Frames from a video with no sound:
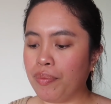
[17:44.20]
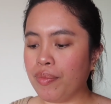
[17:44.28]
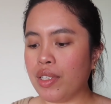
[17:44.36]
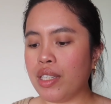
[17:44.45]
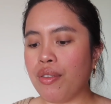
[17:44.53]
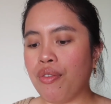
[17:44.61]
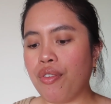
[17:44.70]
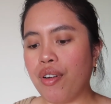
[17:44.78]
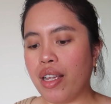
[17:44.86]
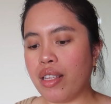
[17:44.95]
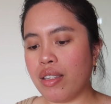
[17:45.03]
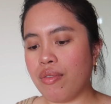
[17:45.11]

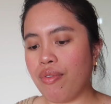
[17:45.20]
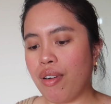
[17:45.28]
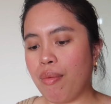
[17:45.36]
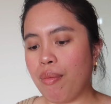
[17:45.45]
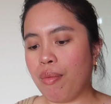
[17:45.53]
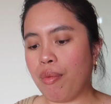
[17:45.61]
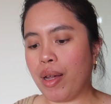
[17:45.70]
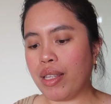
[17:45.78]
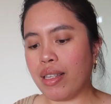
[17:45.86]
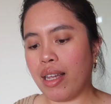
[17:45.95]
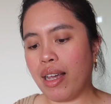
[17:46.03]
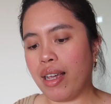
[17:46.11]
difference from what
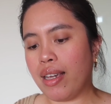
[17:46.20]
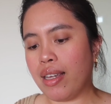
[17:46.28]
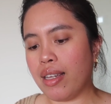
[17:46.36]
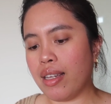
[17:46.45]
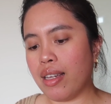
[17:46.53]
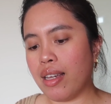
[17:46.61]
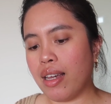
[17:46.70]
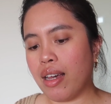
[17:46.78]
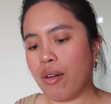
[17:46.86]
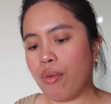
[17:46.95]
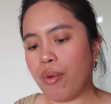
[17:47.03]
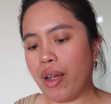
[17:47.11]
I
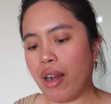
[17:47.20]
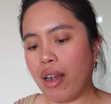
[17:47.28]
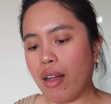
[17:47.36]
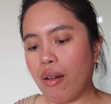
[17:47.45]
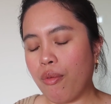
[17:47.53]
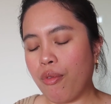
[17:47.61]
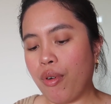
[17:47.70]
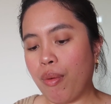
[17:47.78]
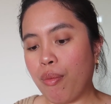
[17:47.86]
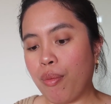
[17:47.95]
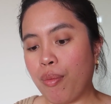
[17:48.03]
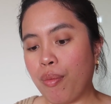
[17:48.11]
wear
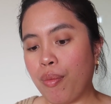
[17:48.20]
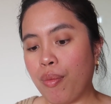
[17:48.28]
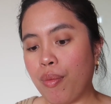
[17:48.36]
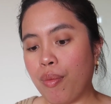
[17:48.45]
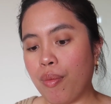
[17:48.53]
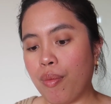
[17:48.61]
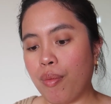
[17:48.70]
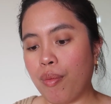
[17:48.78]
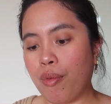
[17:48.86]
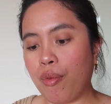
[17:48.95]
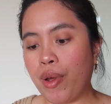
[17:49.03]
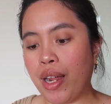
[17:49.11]
from
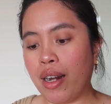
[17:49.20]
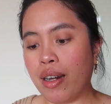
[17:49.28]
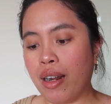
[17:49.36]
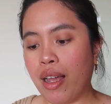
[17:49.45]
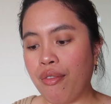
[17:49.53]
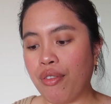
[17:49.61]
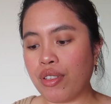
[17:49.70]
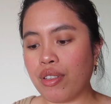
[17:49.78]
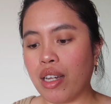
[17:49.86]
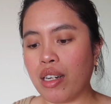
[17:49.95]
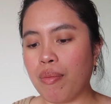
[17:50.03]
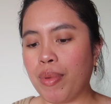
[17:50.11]
when I first got
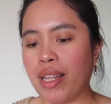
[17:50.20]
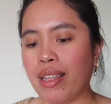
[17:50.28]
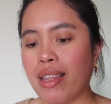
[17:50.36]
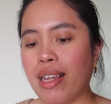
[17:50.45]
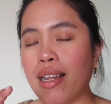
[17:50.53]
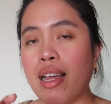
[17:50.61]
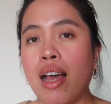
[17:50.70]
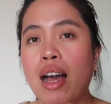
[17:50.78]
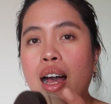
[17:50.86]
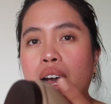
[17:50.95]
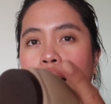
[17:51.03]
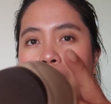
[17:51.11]
it. But I think
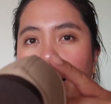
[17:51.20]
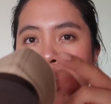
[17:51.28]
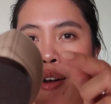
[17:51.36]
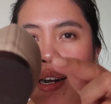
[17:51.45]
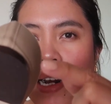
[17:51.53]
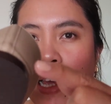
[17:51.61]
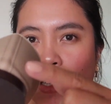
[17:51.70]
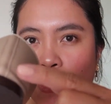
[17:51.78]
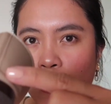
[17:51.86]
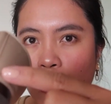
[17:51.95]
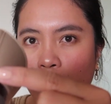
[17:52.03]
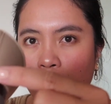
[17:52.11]
later
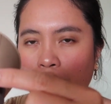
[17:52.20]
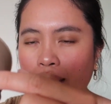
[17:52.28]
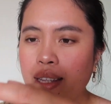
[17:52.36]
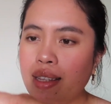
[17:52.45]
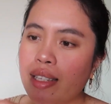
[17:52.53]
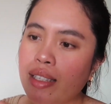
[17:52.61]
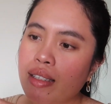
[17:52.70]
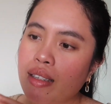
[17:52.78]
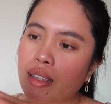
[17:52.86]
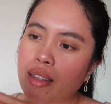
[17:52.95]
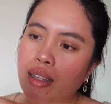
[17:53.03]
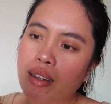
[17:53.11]
on, I think this
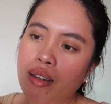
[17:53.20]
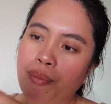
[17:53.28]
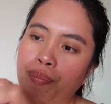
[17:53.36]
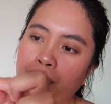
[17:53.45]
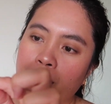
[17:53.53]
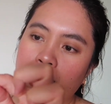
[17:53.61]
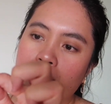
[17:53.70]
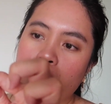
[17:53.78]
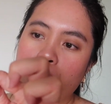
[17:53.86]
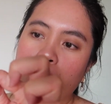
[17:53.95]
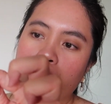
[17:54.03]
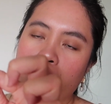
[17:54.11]

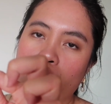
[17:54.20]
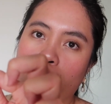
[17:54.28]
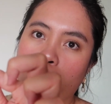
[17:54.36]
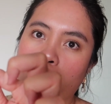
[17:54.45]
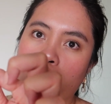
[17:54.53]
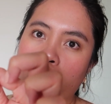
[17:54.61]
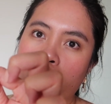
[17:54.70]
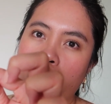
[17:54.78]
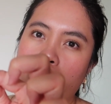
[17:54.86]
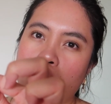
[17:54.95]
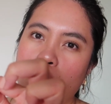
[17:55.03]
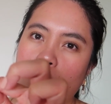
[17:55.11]
part is rubber.
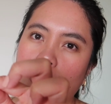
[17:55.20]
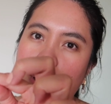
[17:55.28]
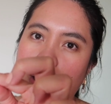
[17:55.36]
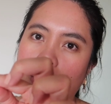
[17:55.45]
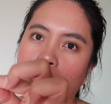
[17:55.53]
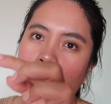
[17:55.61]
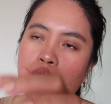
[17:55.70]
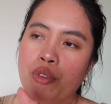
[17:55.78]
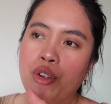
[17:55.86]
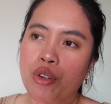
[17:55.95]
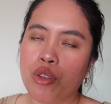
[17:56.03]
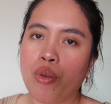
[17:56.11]
It will wear off, you
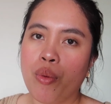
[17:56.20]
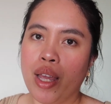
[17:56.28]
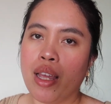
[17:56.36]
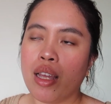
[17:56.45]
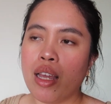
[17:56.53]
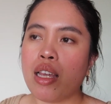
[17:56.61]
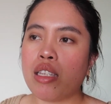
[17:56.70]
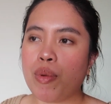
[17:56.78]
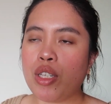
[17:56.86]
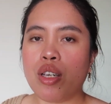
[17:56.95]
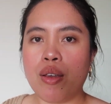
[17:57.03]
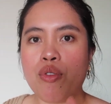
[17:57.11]
know, the way,
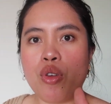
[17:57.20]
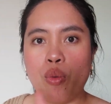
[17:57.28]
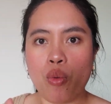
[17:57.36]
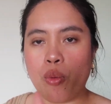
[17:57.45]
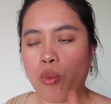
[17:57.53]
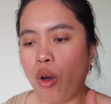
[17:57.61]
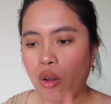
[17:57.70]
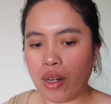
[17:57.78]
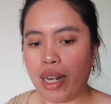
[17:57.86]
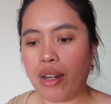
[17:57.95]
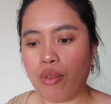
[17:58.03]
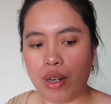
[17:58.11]
especially if you walk
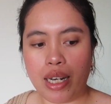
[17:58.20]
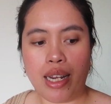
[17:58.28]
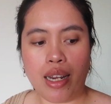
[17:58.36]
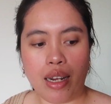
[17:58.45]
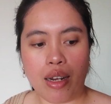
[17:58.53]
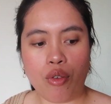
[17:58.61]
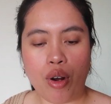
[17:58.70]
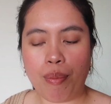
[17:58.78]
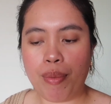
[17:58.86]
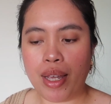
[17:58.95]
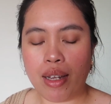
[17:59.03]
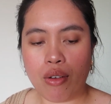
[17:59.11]
like really
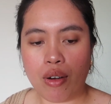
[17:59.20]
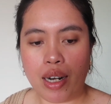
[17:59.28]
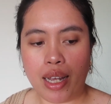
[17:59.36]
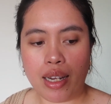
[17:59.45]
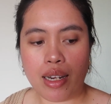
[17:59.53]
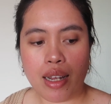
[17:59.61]
grabbing or like